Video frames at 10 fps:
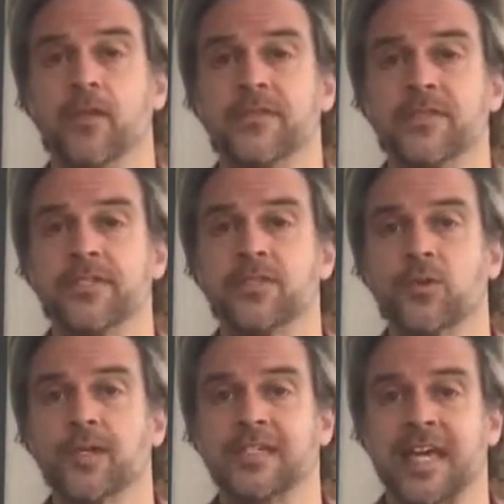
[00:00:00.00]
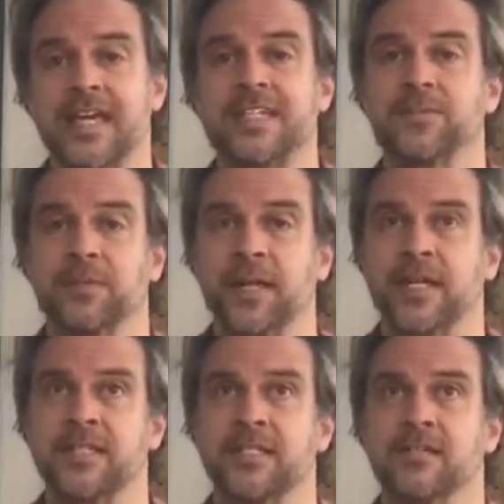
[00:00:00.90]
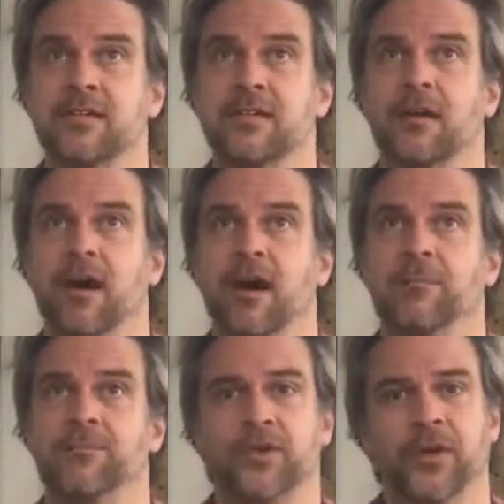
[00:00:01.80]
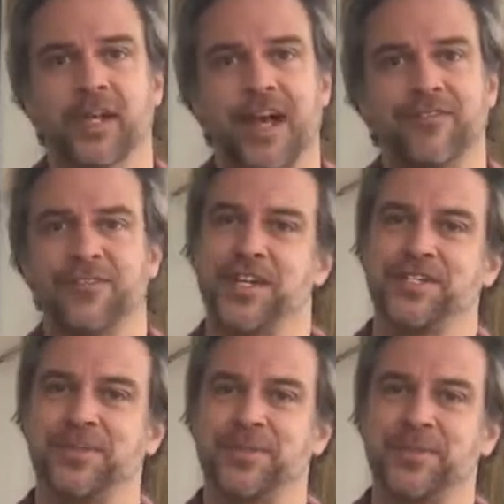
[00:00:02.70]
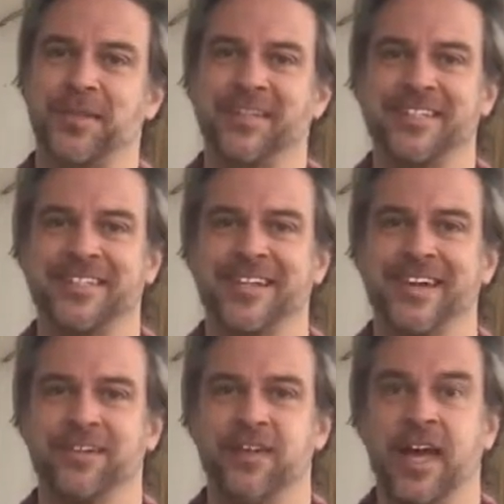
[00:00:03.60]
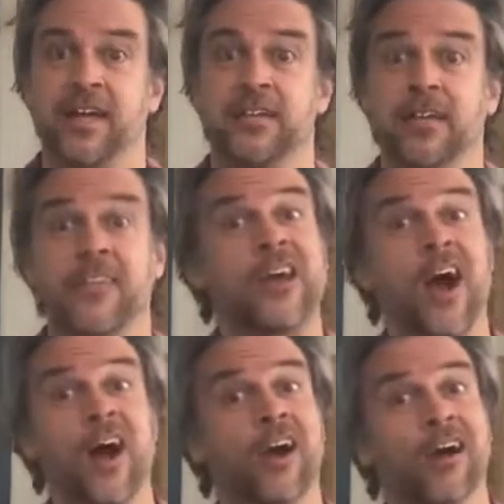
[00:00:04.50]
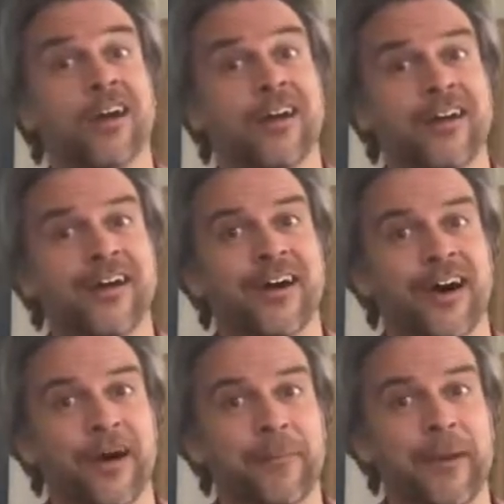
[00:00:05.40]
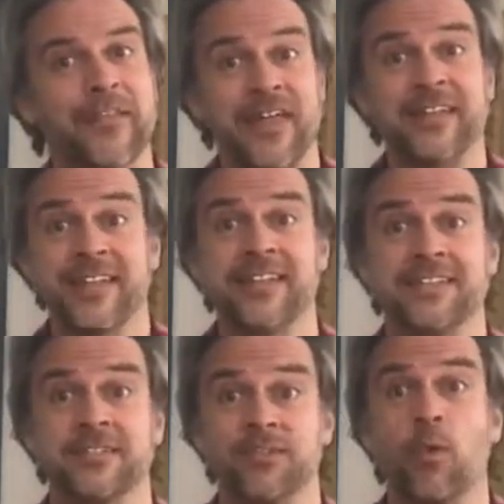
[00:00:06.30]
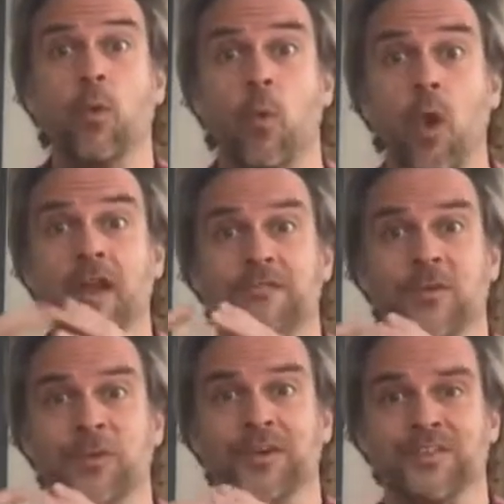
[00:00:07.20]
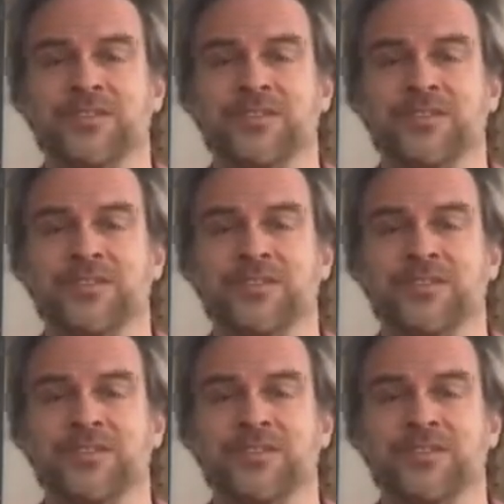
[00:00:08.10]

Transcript: this story takes place during a conversation between Alyssa and her dad in the car. And that's one of the worlds of the